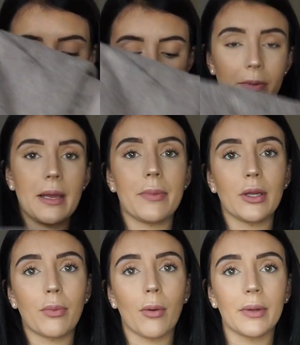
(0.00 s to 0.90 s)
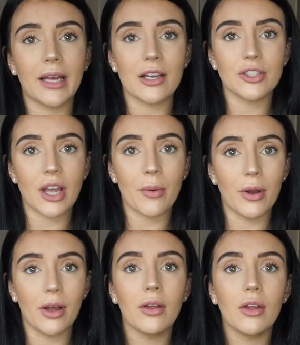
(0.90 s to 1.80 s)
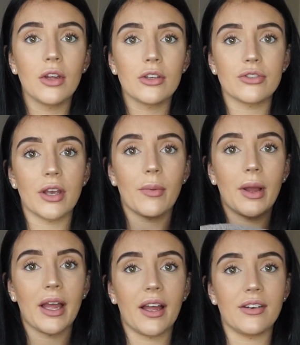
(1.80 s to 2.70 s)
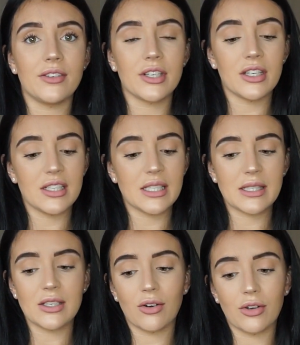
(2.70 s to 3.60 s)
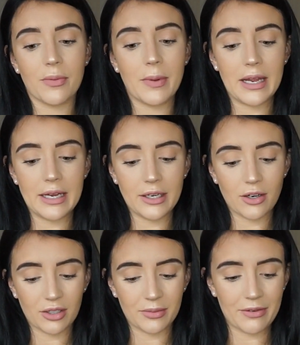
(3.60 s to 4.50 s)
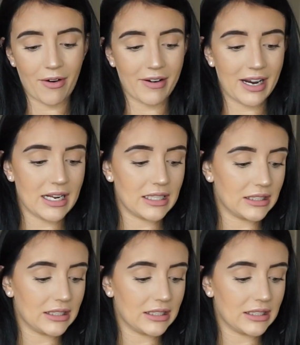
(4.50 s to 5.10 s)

had your baby you'll probably get a shower straight away, and it's not going to be, you're not going to be very,